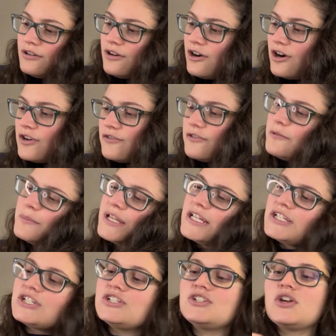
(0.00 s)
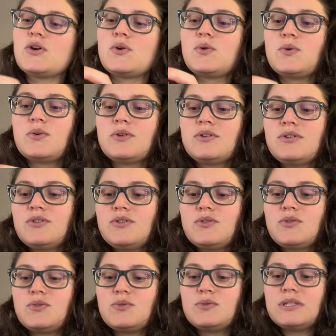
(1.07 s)
hard for me to know
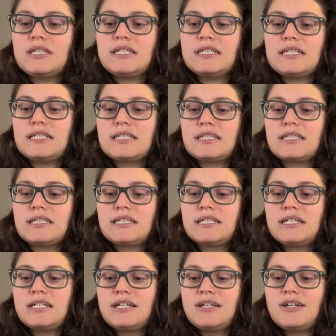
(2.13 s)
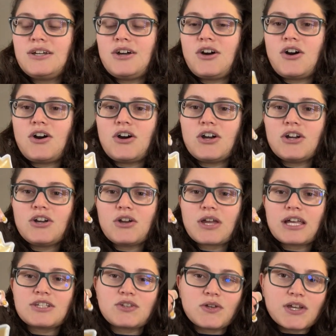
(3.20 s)
who these are.
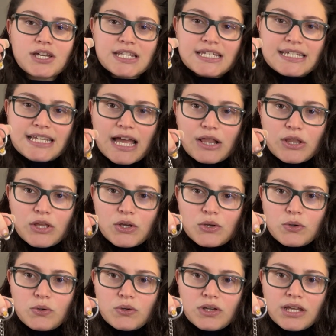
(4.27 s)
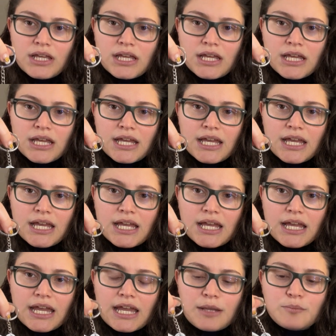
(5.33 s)
Okay, so I got a yellow
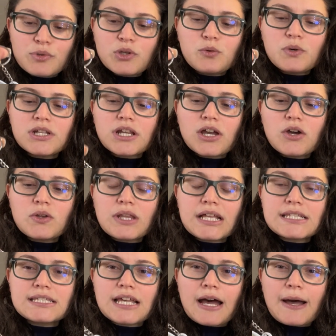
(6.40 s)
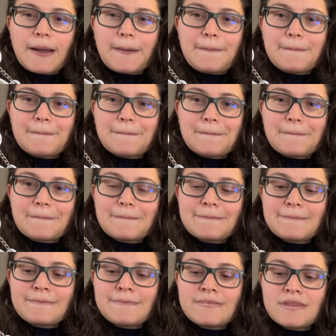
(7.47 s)
and blue one. Oh, that's um
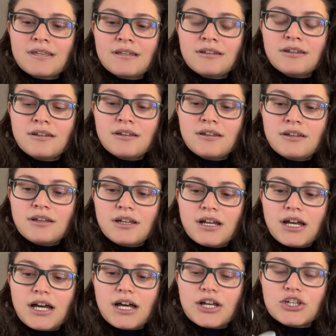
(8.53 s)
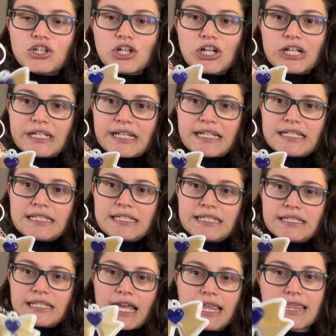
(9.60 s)
uh,
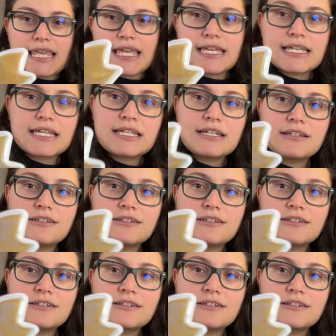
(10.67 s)
Uranus, I think.